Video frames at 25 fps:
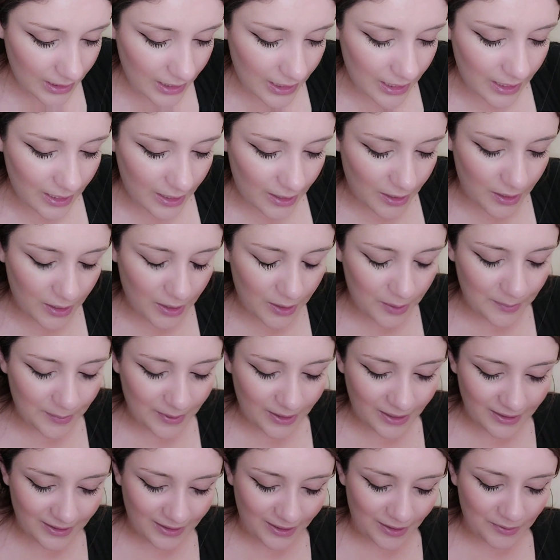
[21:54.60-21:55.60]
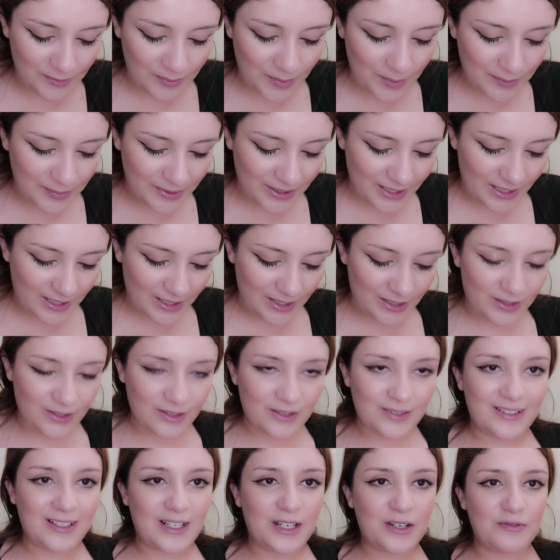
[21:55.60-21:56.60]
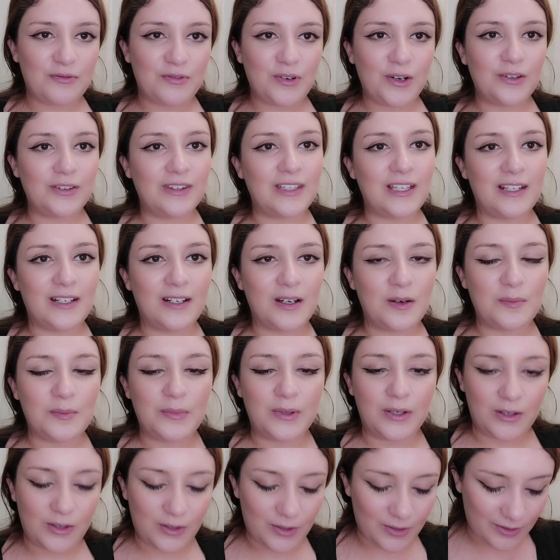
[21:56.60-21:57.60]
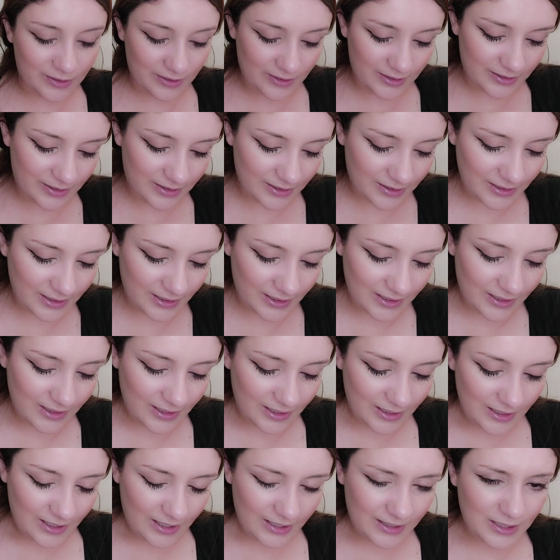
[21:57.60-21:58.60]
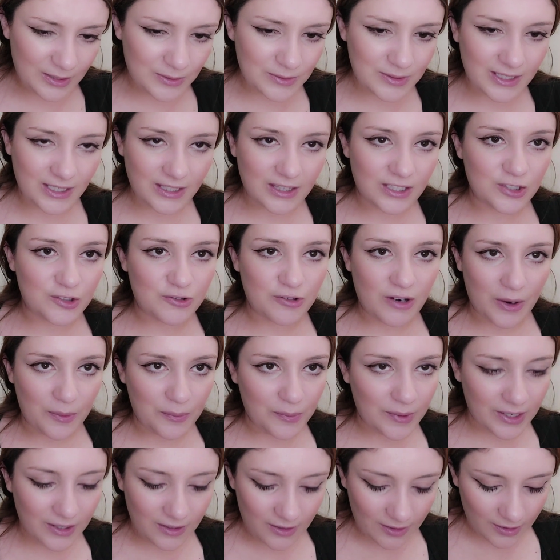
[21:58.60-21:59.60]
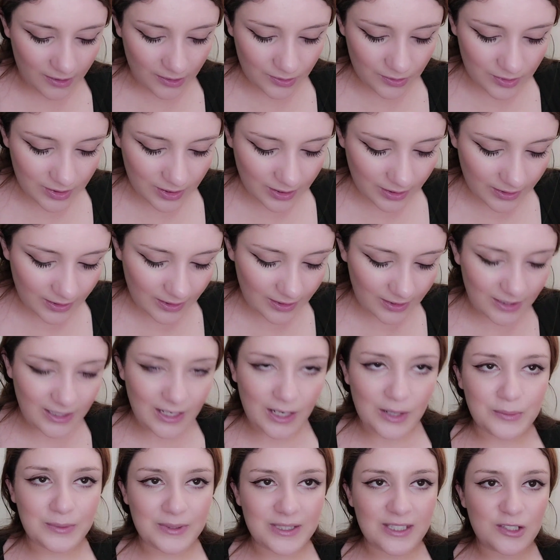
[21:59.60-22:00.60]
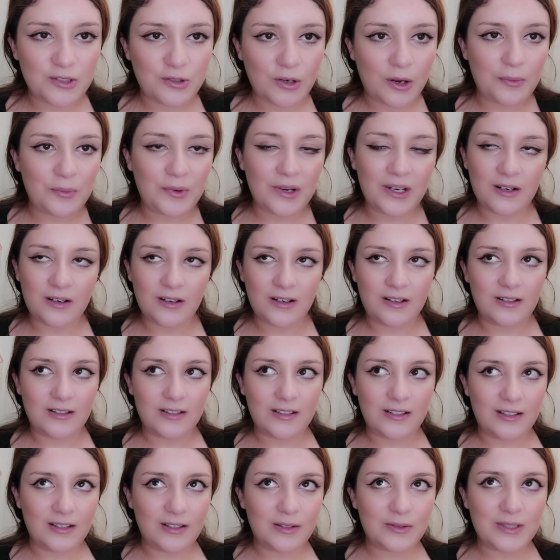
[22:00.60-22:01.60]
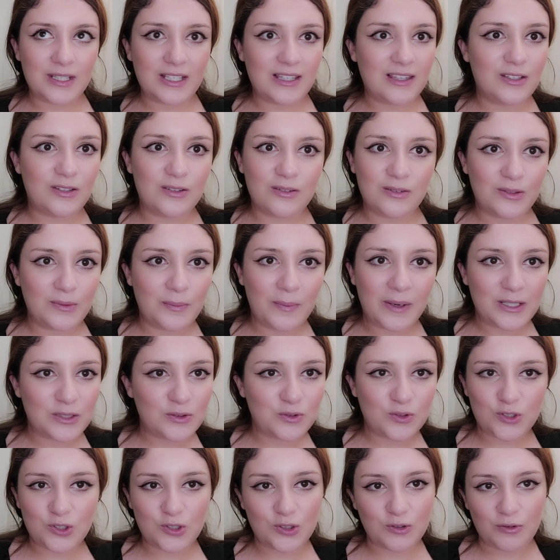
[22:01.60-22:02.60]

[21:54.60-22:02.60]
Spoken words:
And I remember they like wrote their number on, I think it was like the tramway card or something. Yeah, it was the tramway card. And I was like, you might as well just throw it